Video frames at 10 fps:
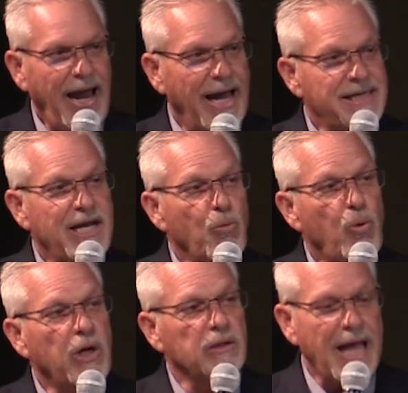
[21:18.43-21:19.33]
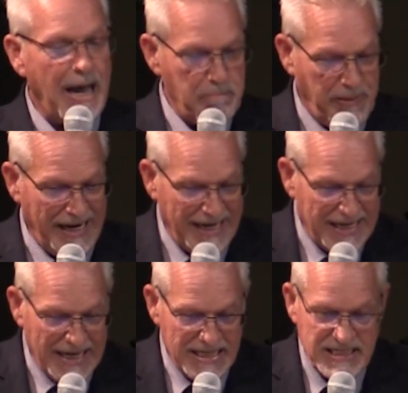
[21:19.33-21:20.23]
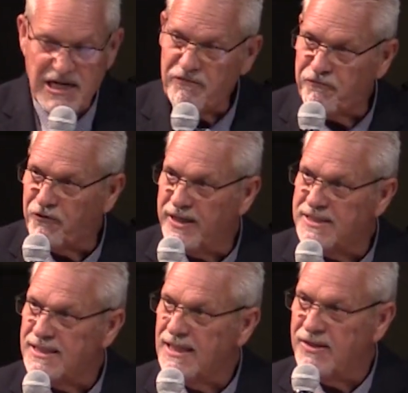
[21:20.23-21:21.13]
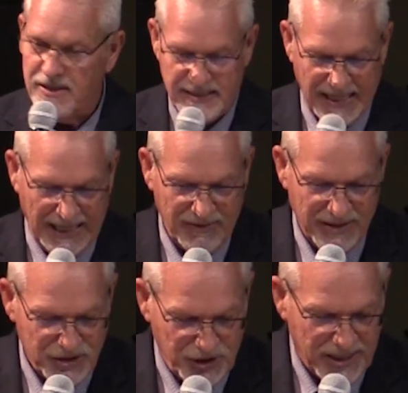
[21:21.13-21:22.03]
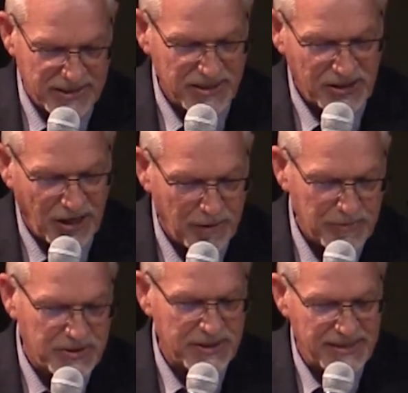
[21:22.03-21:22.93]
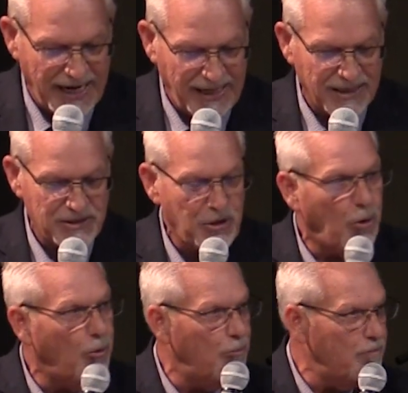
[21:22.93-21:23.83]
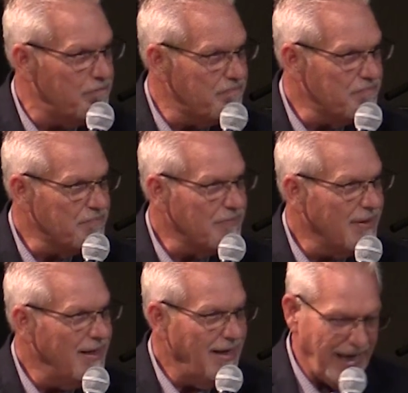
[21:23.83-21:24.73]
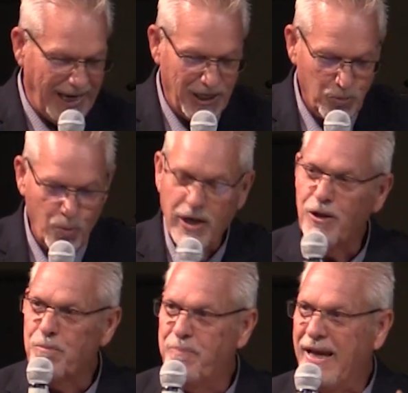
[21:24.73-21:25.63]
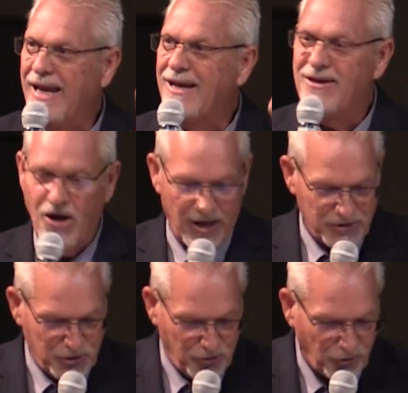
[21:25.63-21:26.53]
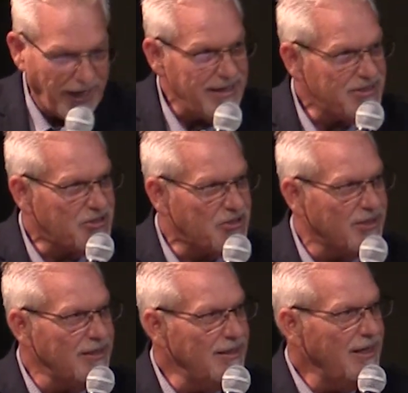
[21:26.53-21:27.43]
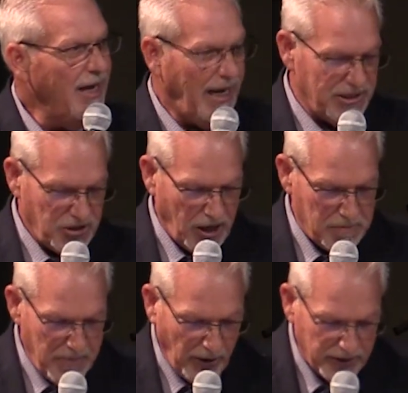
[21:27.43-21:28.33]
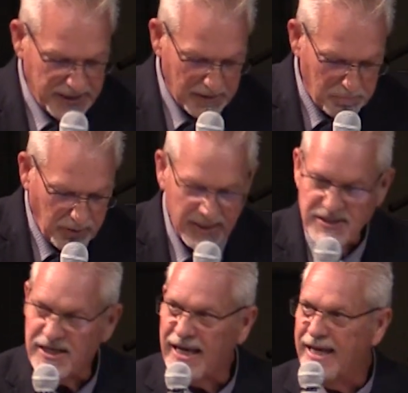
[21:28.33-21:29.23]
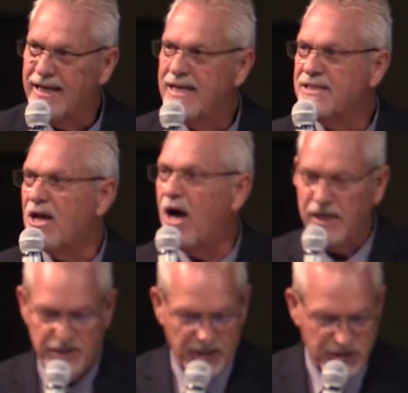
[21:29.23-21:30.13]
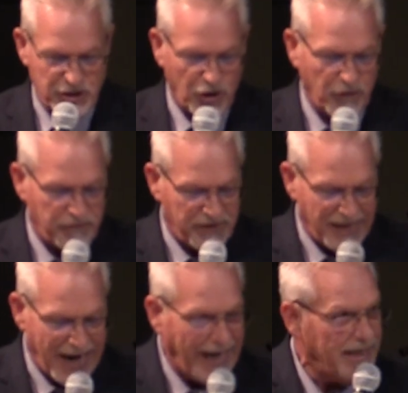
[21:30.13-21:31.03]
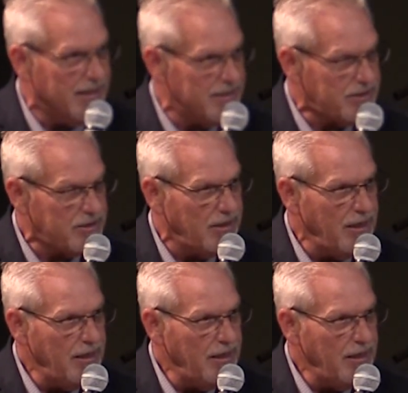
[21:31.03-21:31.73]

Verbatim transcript: And it will not be any different in the day that Jesus comes to take us home. It will be God's grace, his unmerited blessing, and his undeserved kindness.